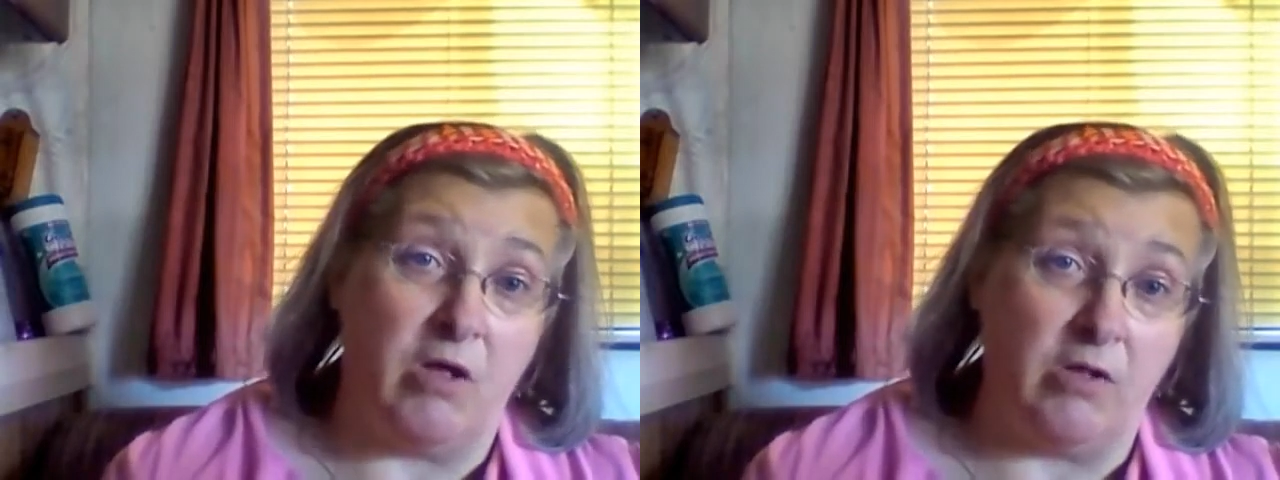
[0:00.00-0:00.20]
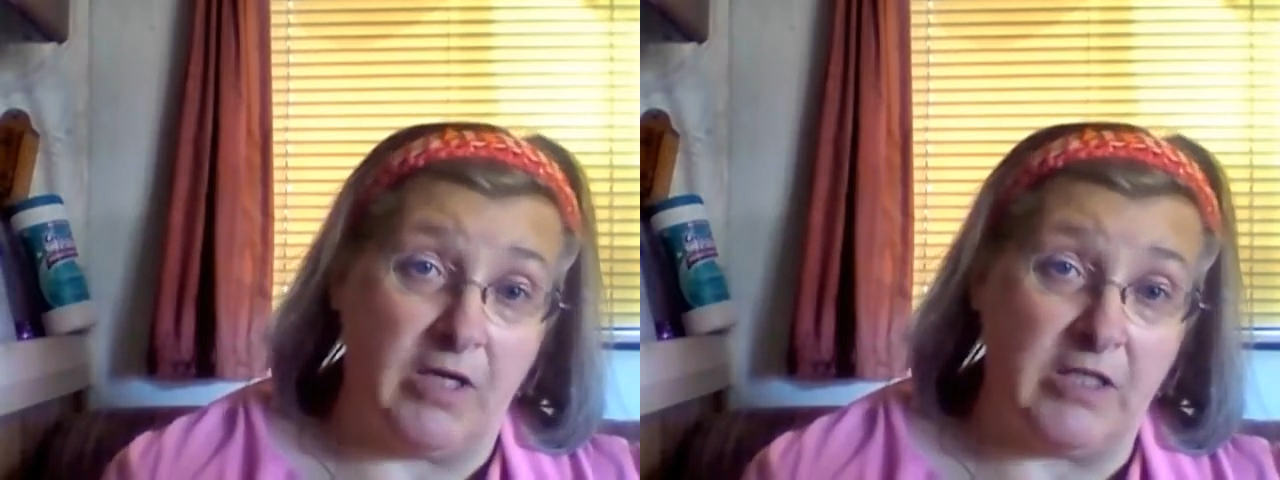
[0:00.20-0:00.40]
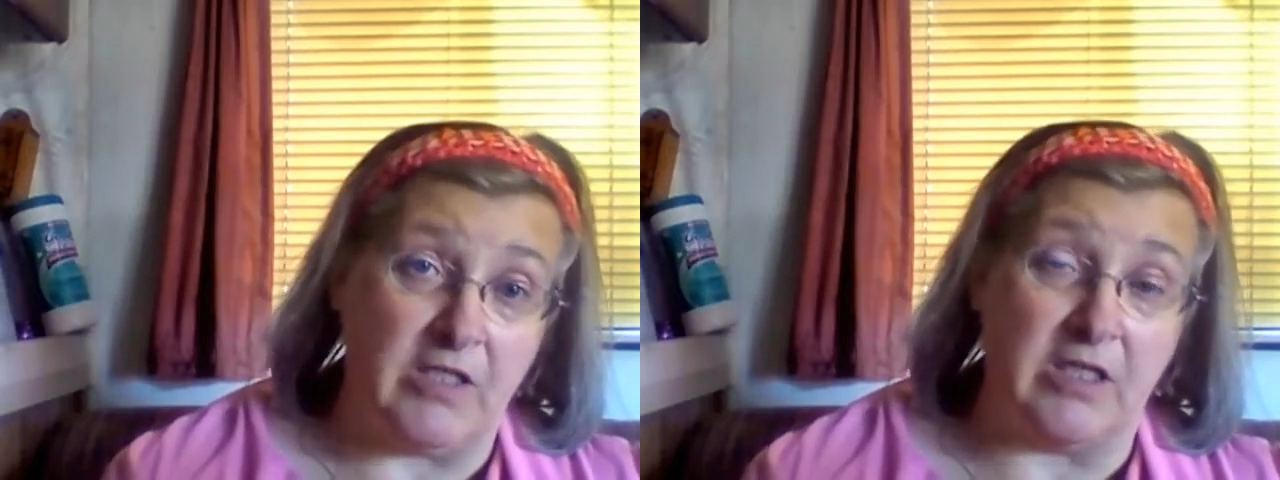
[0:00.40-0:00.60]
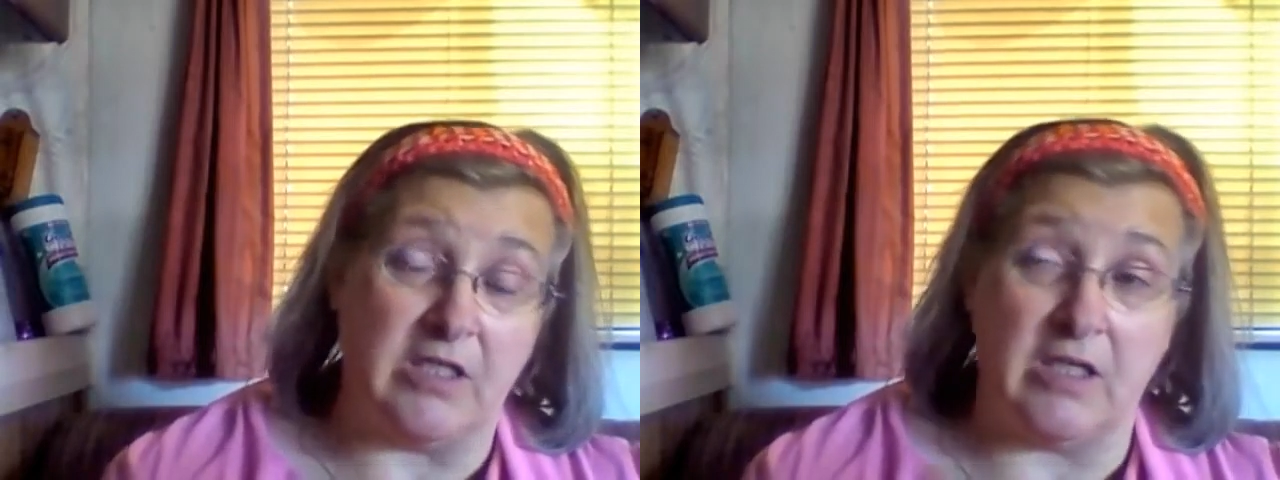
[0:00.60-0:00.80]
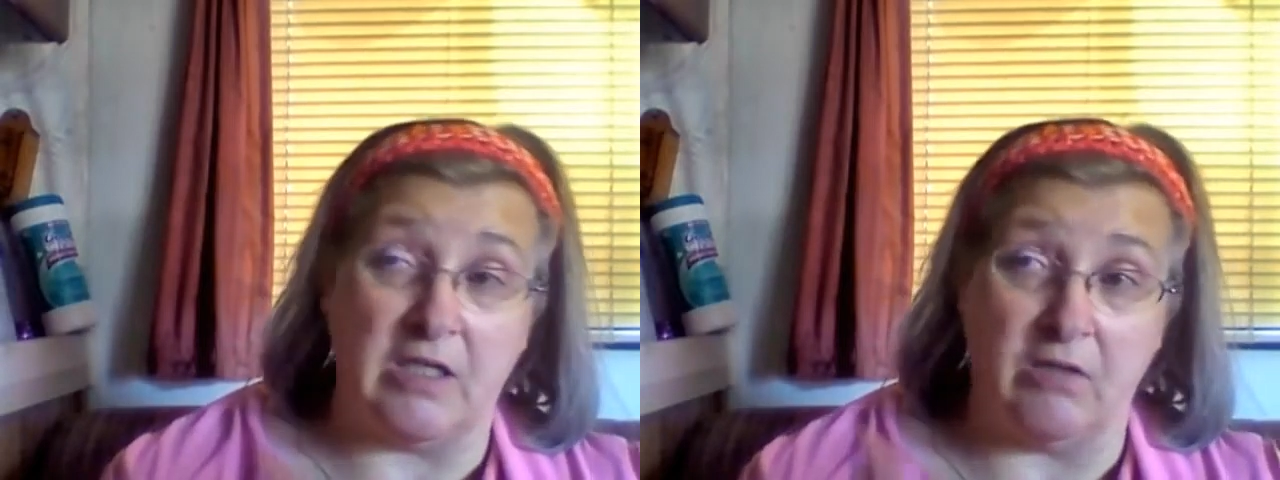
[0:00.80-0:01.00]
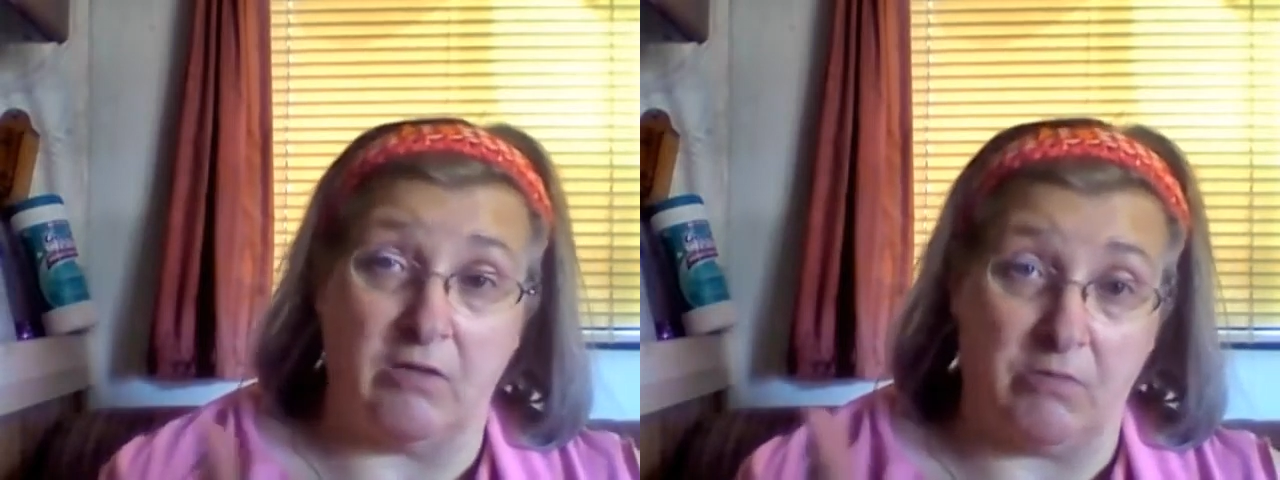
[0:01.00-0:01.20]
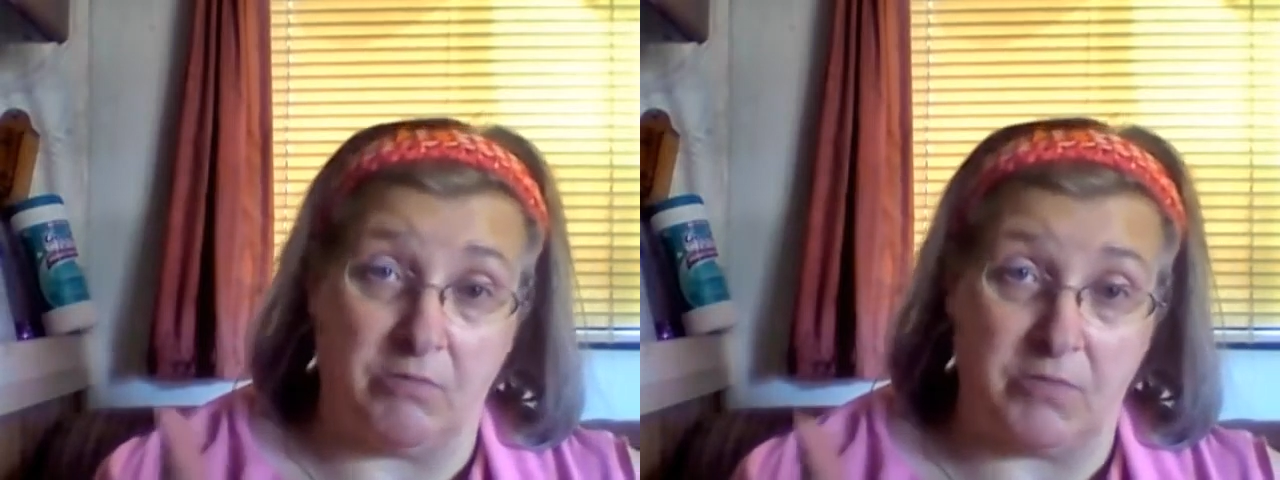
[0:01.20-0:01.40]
Lasix and the